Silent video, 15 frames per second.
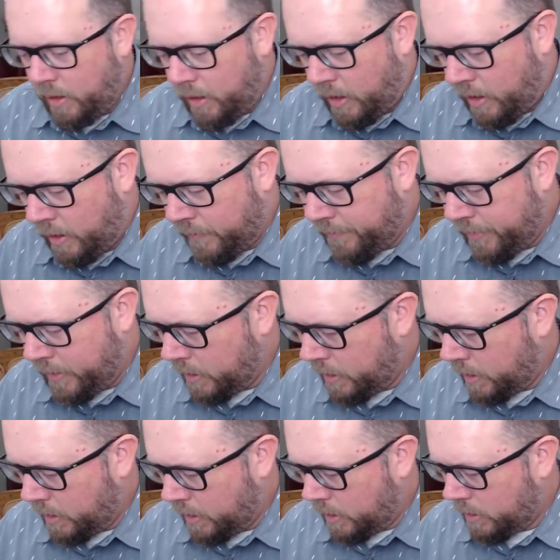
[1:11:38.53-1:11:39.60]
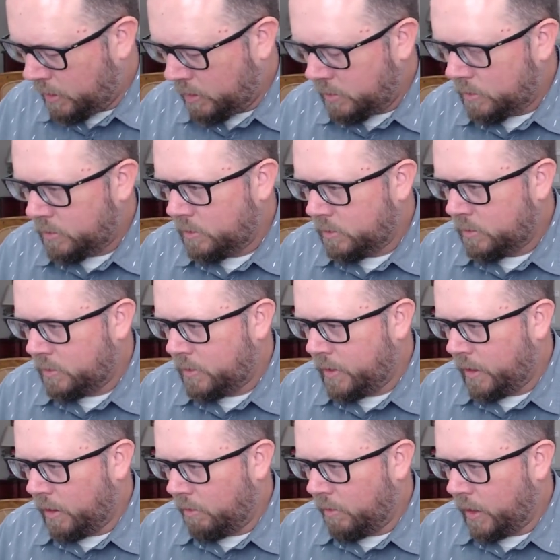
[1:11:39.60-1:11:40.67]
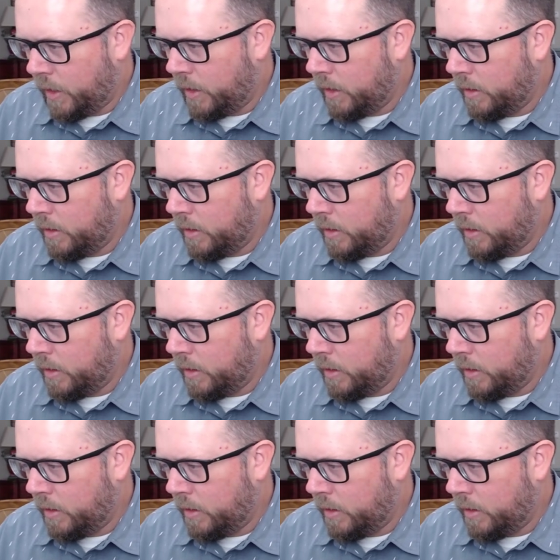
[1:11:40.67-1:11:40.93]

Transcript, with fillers: off the uh, thing already.